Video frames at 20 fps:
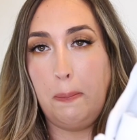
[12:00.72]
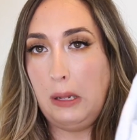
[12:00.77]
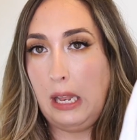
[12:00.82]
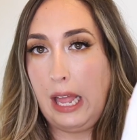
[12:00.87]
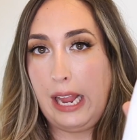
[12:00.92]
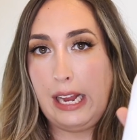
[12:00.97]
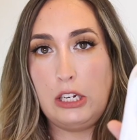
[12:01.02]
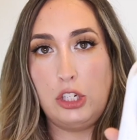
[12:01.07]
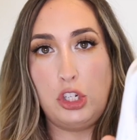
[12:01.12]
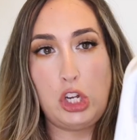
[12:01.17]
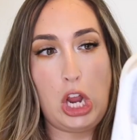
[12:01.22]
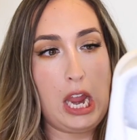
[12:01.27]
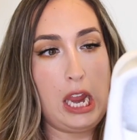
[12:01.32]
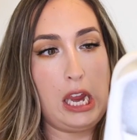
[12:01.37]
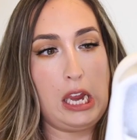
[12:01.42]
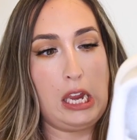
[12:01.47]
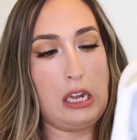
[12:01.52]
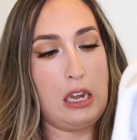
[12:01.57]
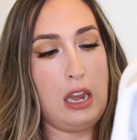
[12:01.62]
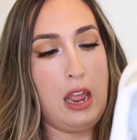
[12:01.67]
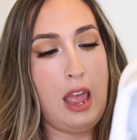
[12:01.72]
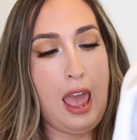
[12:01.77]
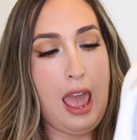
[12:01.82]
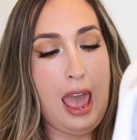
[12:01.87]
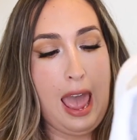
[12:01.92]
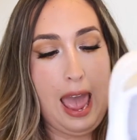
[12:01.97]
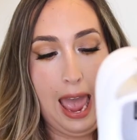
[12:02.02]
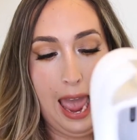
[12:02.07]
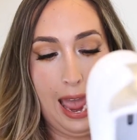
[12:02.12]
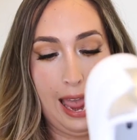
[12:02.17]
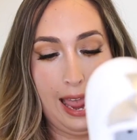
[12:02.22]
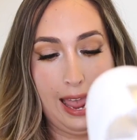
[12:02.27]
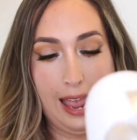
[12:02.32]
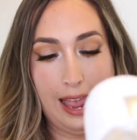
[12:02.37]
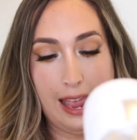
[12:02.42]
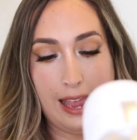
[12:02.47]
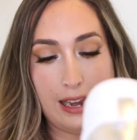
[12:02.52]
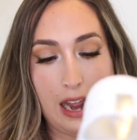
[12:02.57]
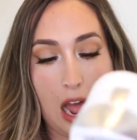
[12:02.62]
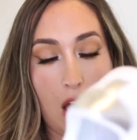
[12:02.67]
plain Jane.
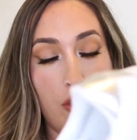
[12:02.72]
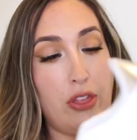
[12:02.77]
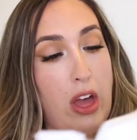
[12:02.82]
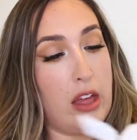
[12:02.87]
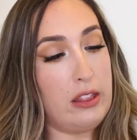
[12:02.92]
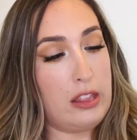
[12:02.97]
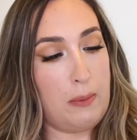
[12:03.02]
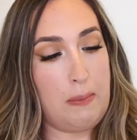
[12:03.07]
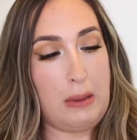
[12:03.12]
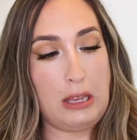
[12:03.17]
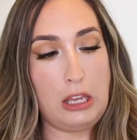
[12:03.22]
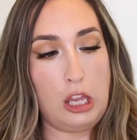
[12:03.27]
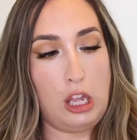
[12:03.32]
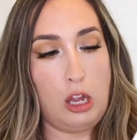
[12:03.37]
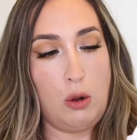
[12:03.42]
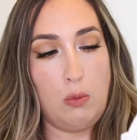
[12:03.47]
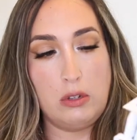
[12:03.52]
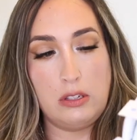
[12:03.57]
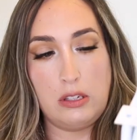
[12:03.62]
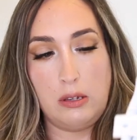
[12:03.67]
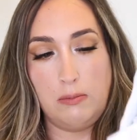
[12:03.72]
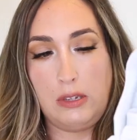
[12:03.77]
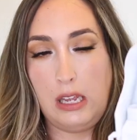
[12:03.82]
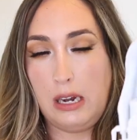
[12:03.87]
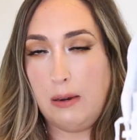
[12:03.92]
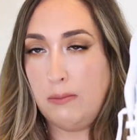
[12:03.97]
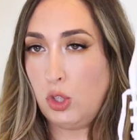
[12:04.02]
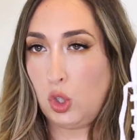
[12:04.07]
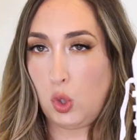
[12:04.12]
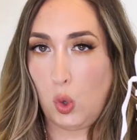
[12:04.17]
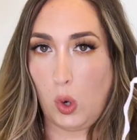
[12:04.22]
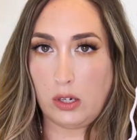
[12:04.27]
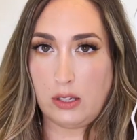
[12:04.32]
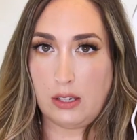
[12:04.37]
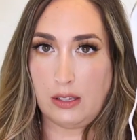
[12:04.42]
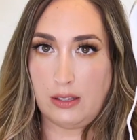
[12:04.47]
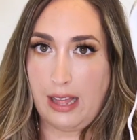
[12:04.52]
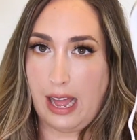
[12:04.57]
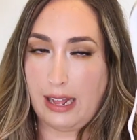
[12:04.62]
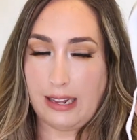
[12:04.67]
And I thought they'd be cute with some denim
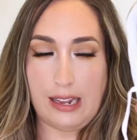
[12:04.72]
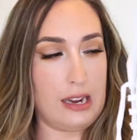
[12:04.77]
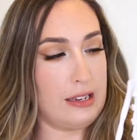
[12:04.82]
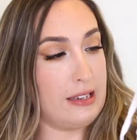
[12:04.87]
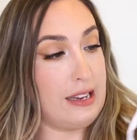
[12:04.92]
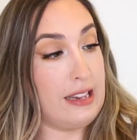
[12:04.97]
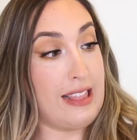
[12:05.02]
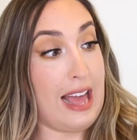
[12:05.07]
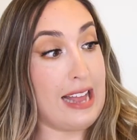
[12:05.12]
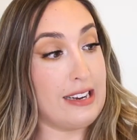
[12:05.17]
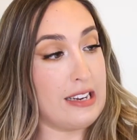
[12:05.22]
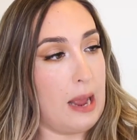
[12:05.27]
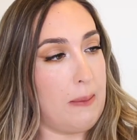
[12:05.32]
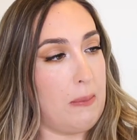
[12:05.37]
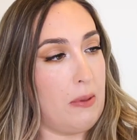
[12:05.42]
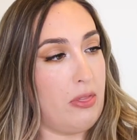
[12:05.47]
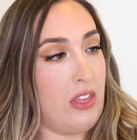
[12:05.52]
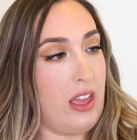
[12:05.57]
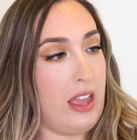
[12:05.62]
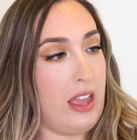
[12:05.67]
shorts and that that type of